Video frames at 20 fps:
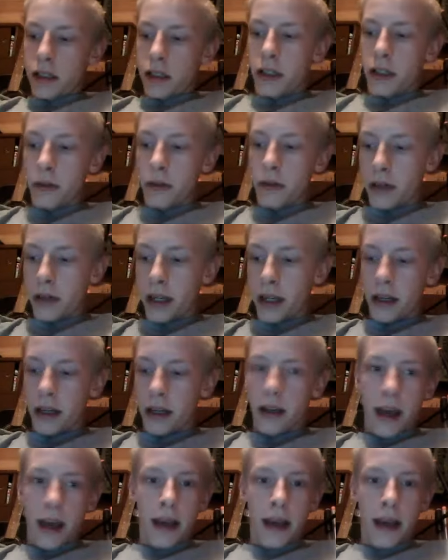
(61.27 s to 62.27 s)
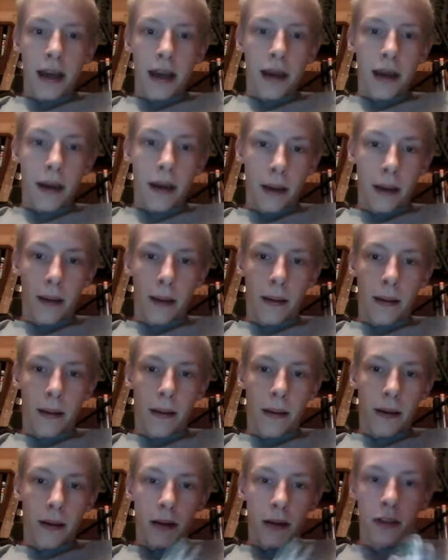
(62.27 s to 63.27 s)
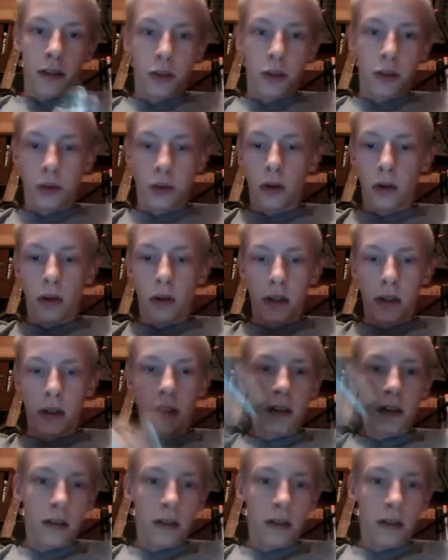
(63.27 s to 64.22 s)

you need a controller